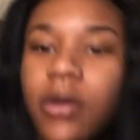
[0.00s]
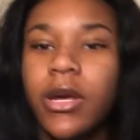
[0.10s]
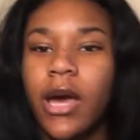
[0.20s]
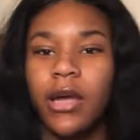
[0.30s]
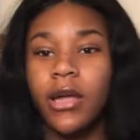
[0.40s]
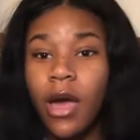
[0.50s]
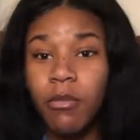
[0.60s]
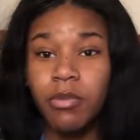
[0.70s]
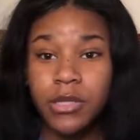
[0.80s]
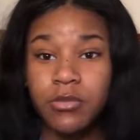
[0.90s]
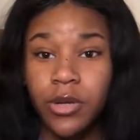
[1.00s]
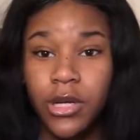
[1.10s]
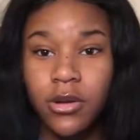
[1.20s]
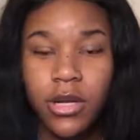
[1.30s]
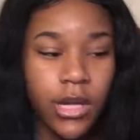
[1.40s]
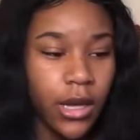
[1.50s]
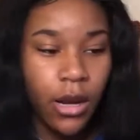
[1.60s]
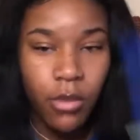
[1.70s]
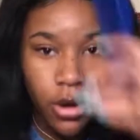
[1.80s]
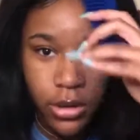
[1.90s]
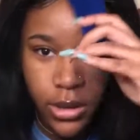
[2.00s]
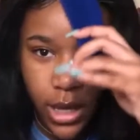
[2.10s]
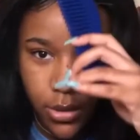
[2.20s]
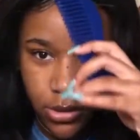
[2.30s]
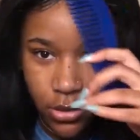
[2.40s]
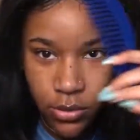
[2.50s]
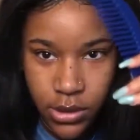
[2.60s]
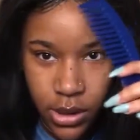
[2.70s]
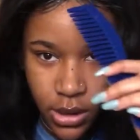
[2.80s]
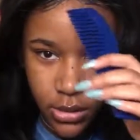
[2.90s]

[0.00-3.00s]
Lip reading: God. I'm gonna put some more heat on it and I'm gonna hold it down so it will stay.